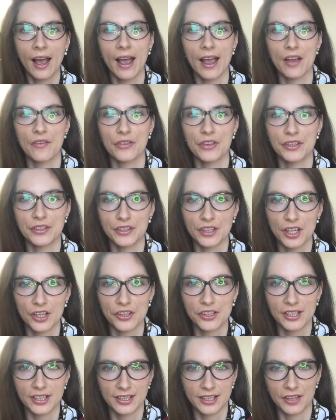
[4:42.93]
If the search
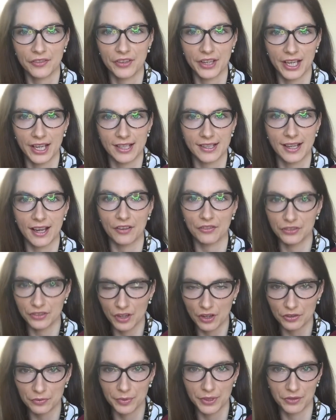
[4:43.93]
certificates have
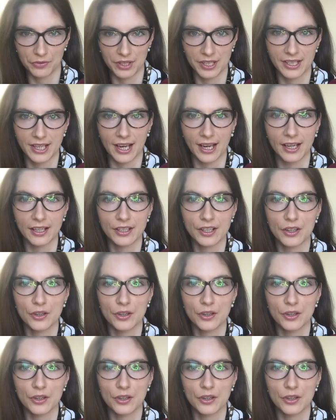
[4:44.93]
not been retained,